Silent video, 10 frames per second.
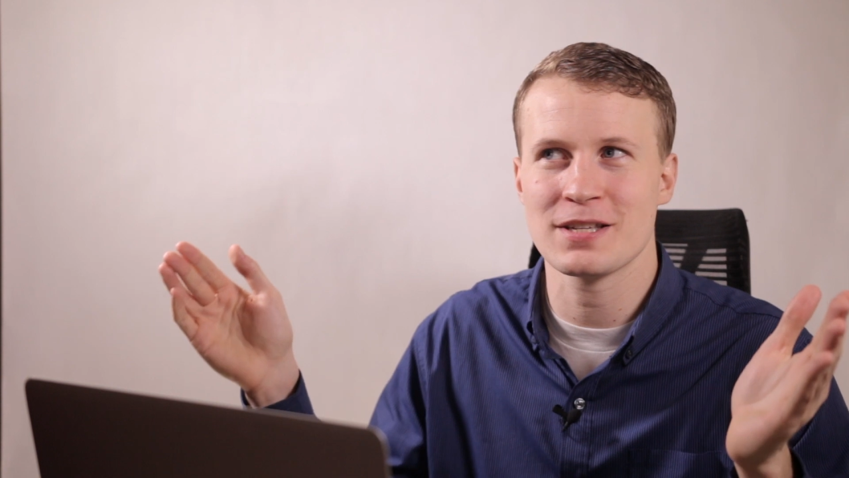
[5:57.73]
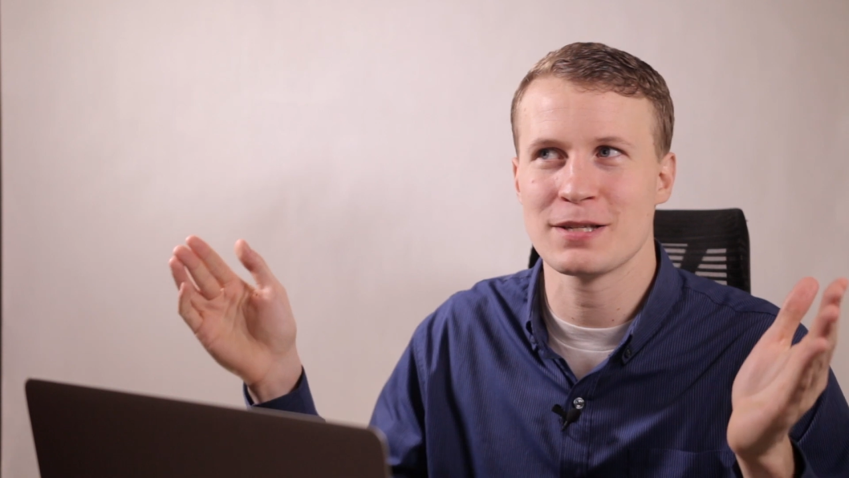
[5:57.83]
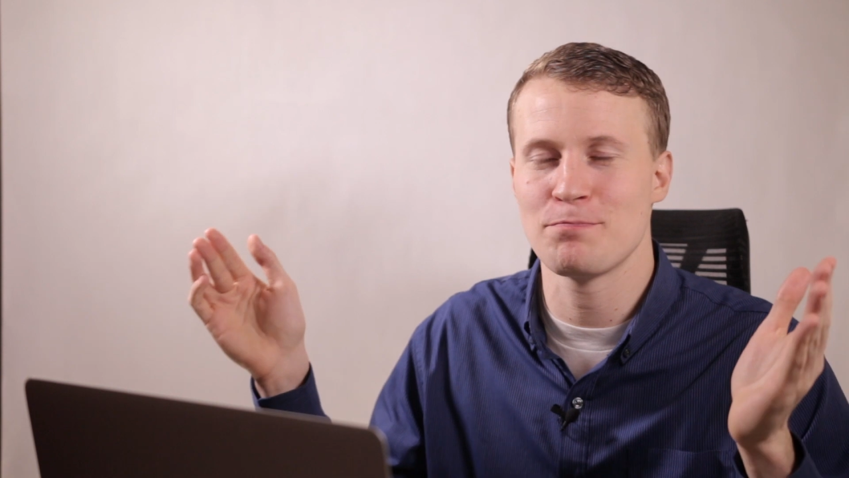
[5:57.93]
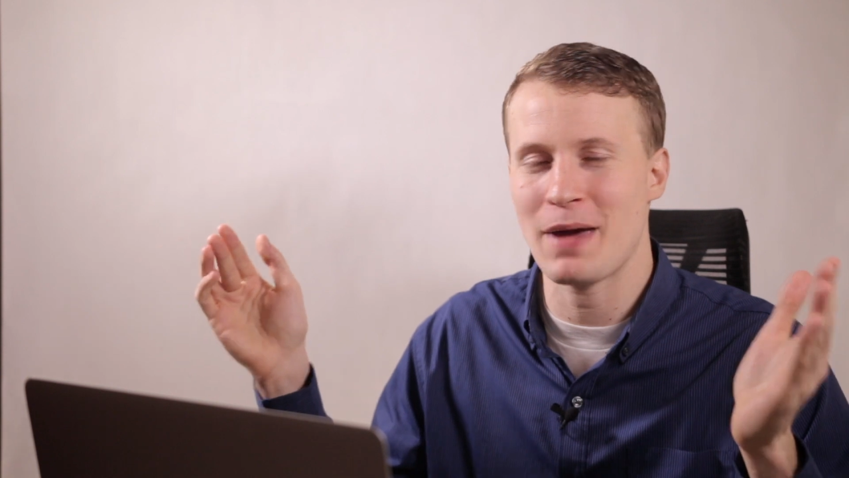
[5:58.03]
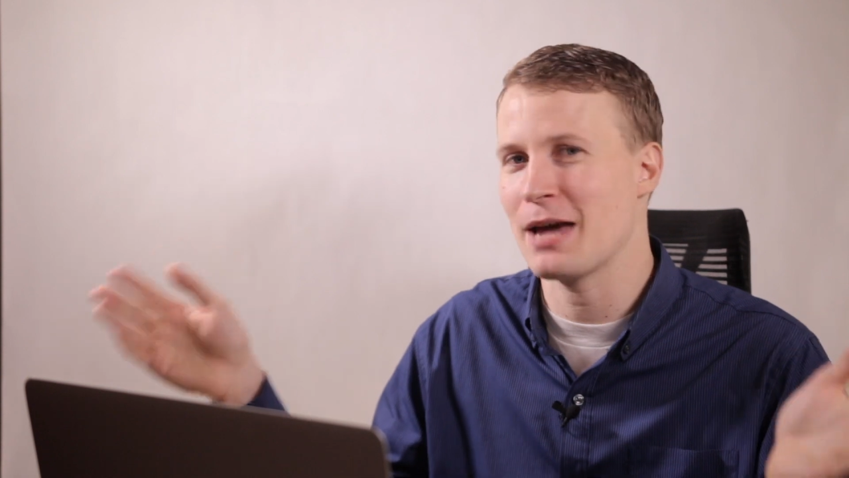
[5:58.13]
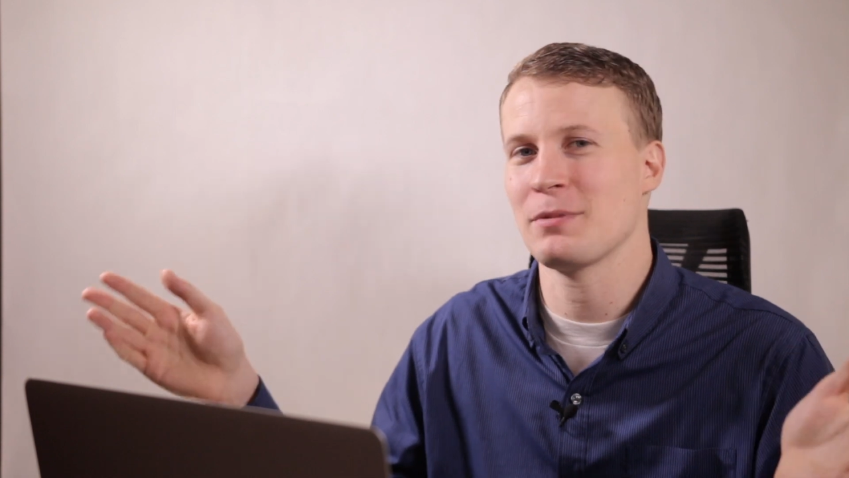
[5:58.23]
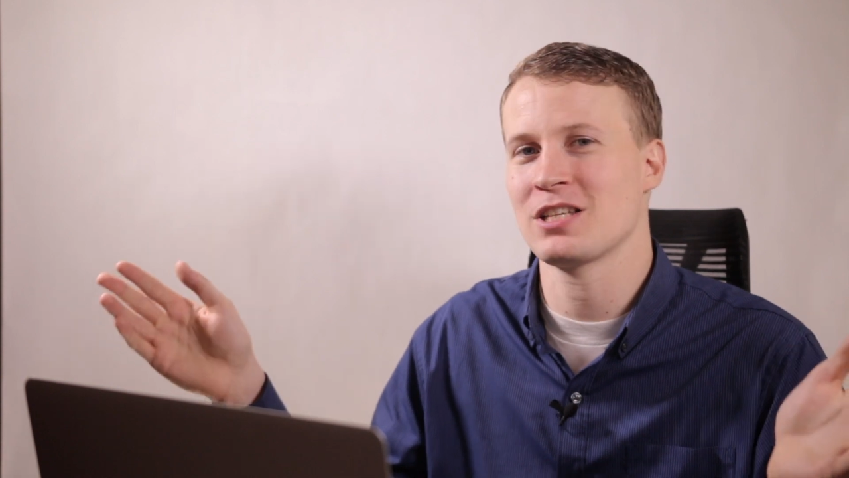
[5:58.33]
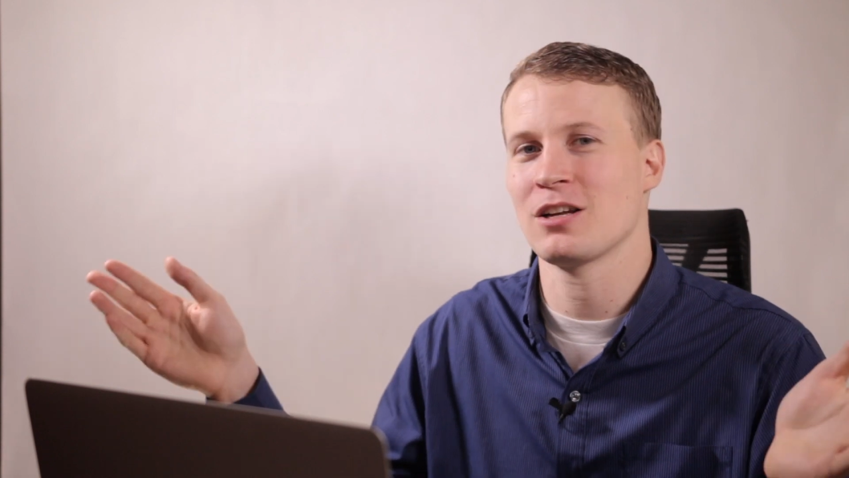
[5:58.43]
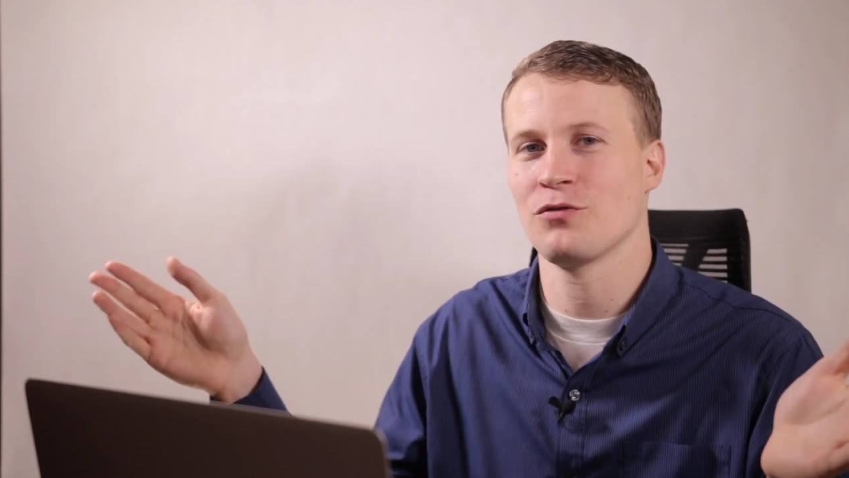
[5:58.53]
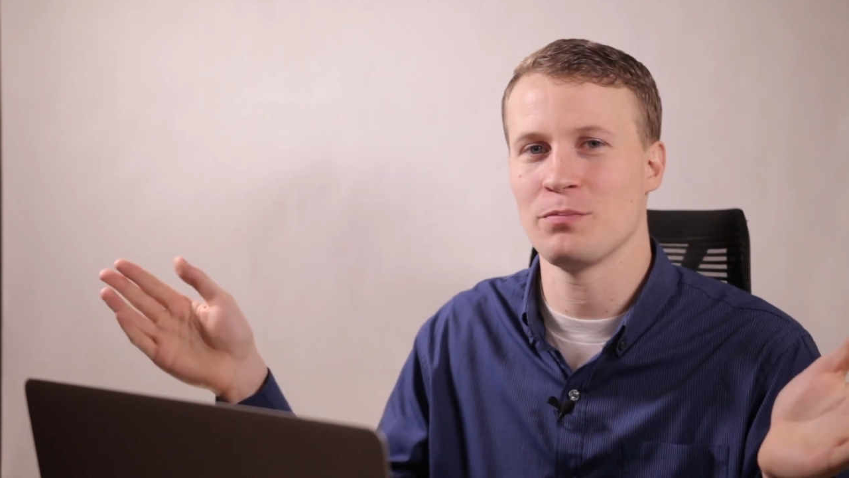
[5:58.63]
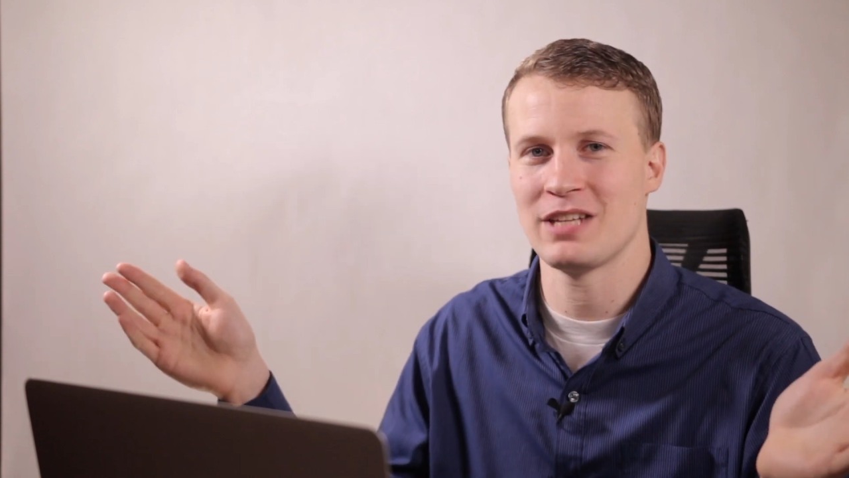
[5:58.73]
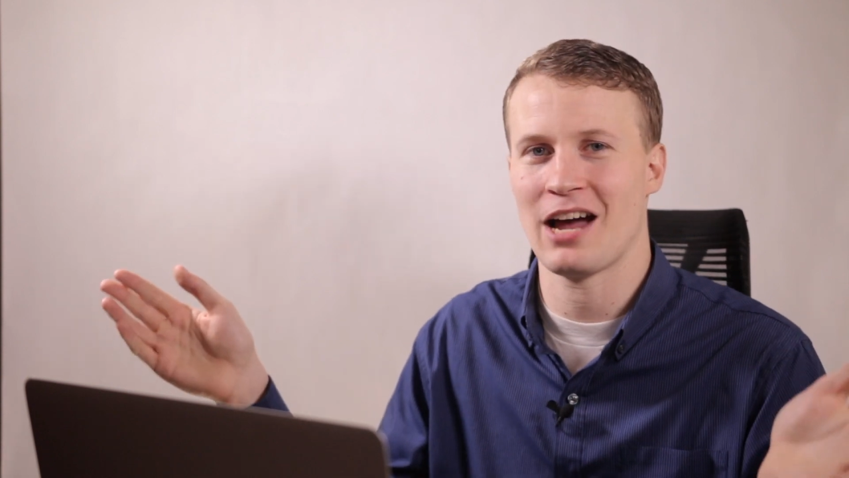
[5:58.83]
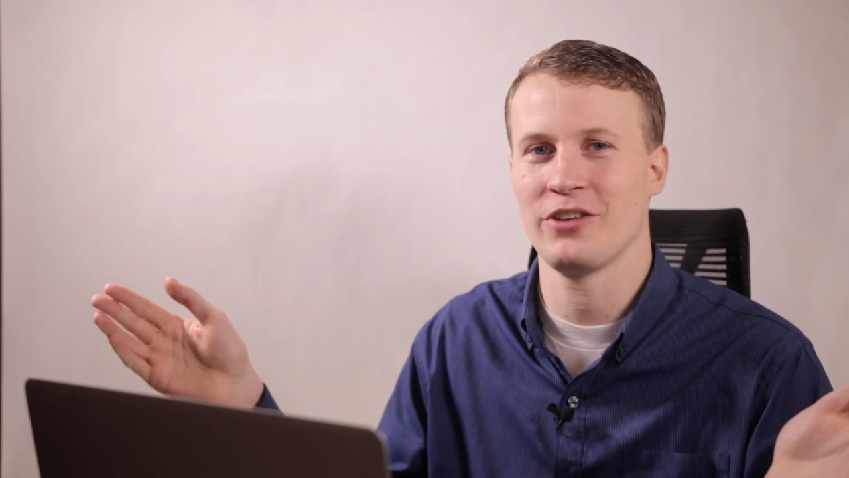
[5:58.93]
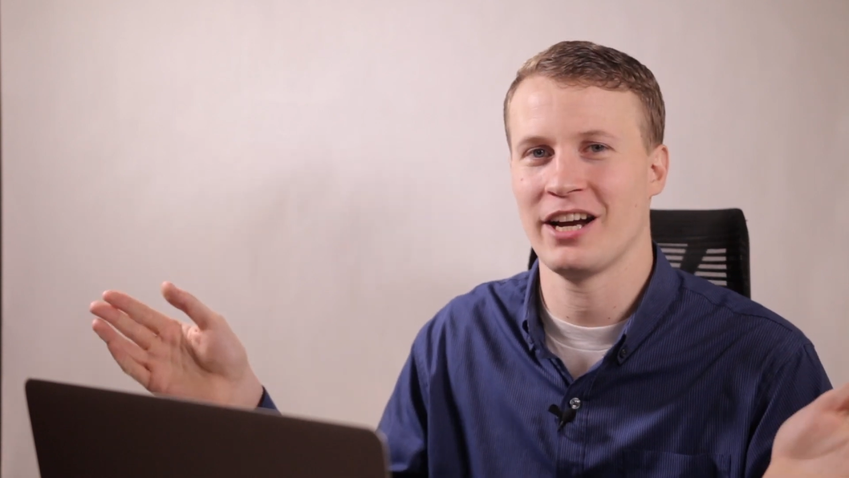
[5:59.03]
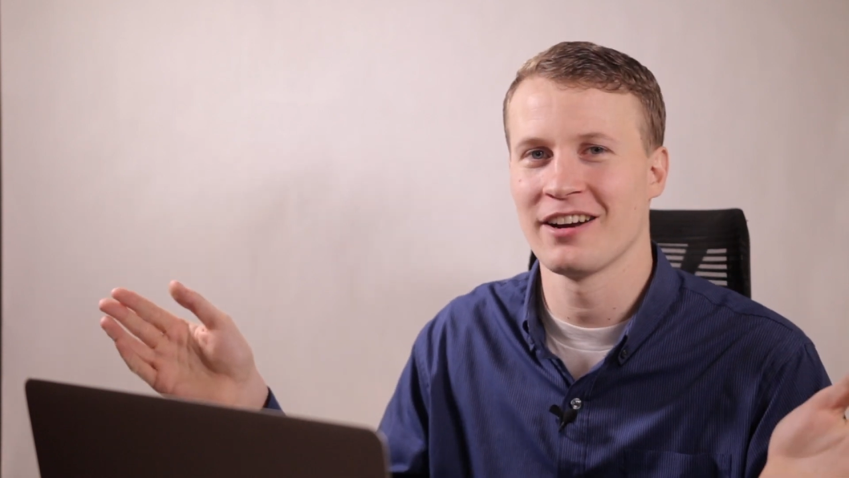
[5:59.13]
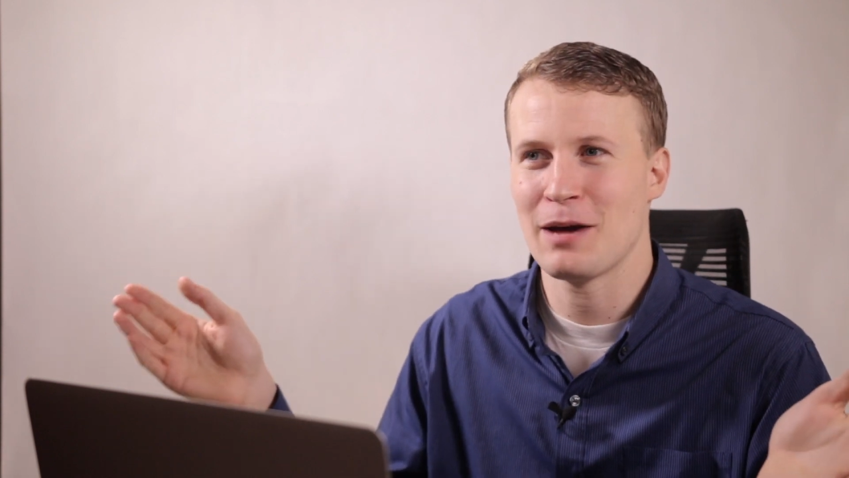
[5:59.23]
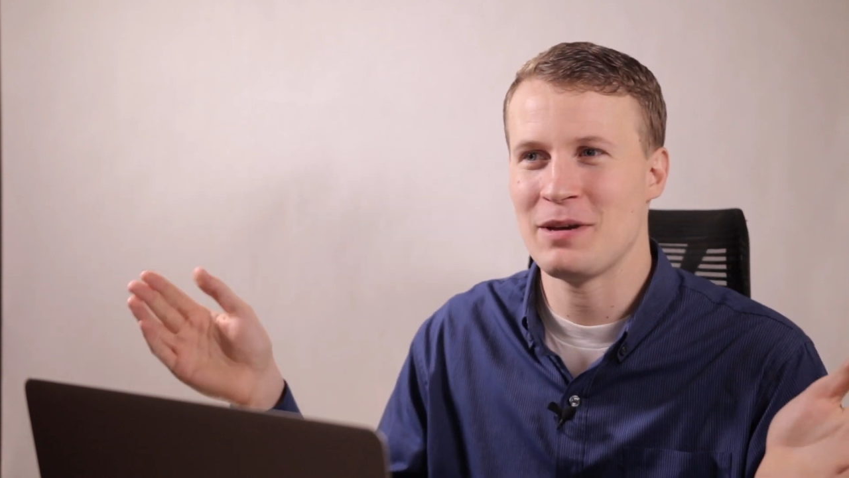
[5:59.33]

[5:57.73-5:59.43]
spam a ton of them down there.